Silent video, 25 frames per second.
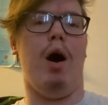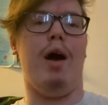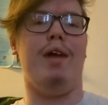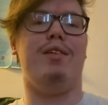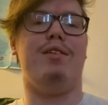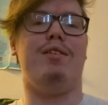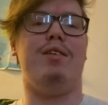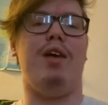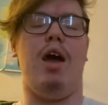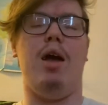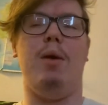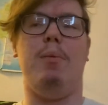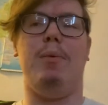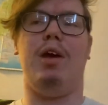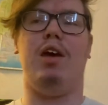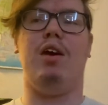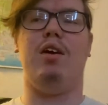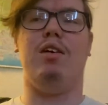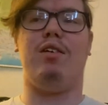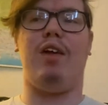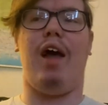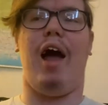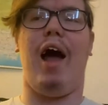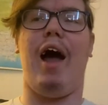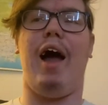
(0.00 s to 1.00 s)
I'd say,
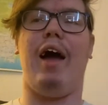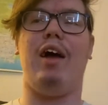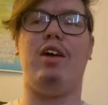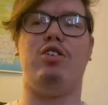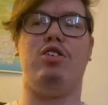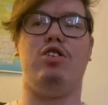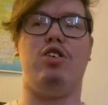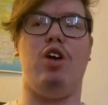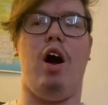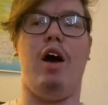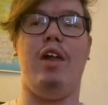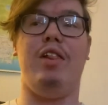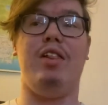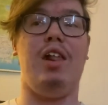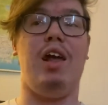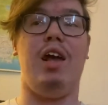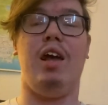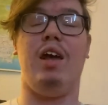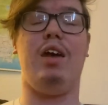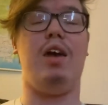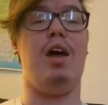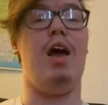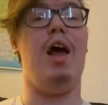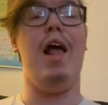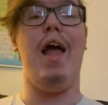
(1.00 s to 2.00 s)
because Ash, I
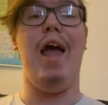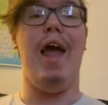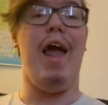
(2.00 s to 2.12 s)
think,